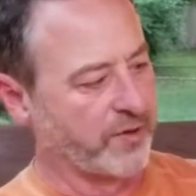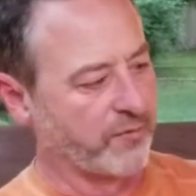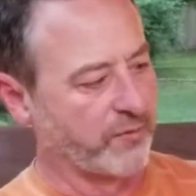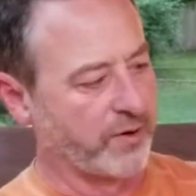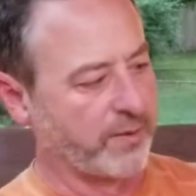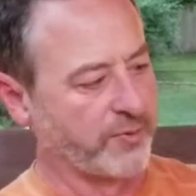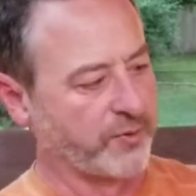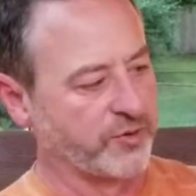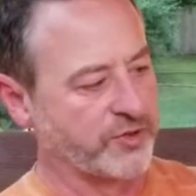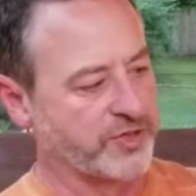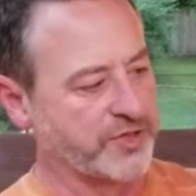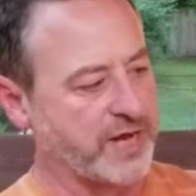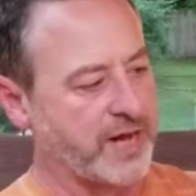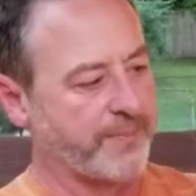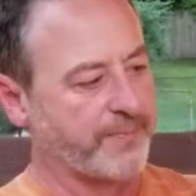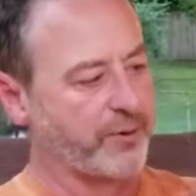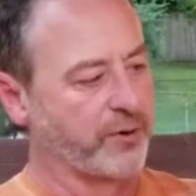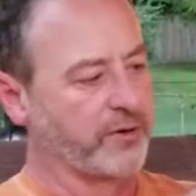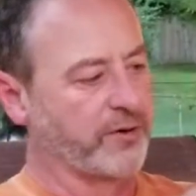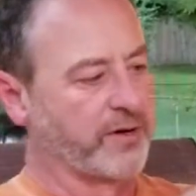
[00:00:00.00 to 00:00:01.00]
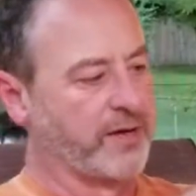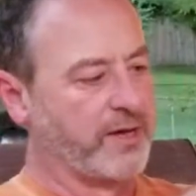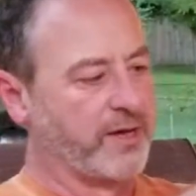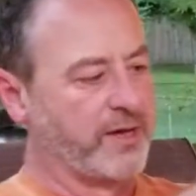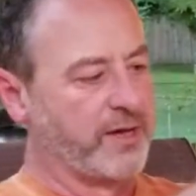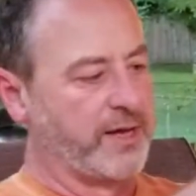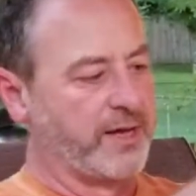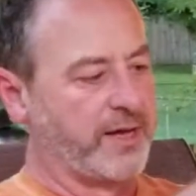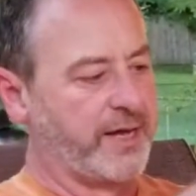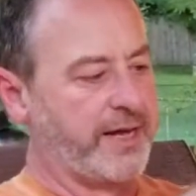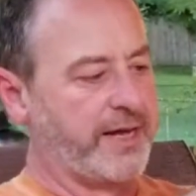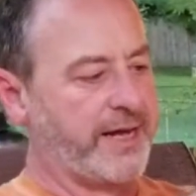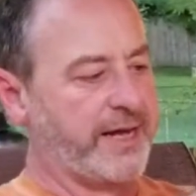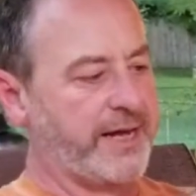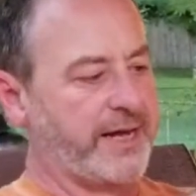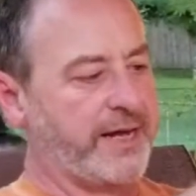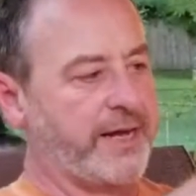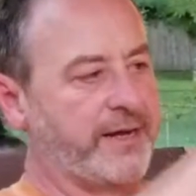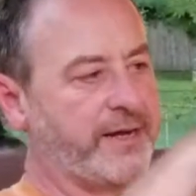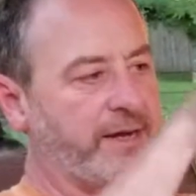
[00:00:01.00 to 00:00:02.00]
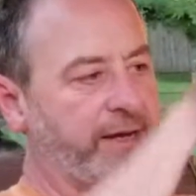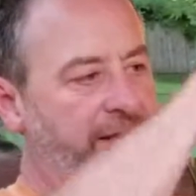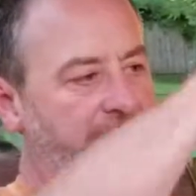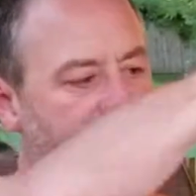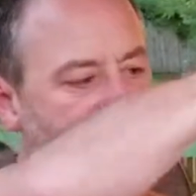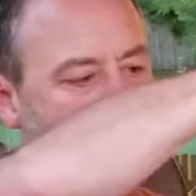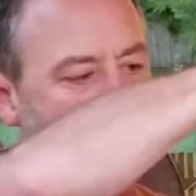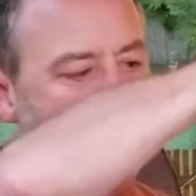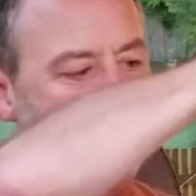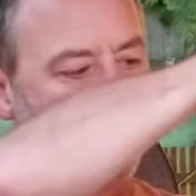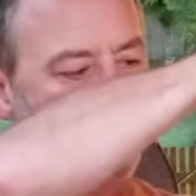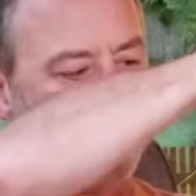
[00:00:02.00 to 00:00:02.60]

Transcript: rubber stopper, and it's got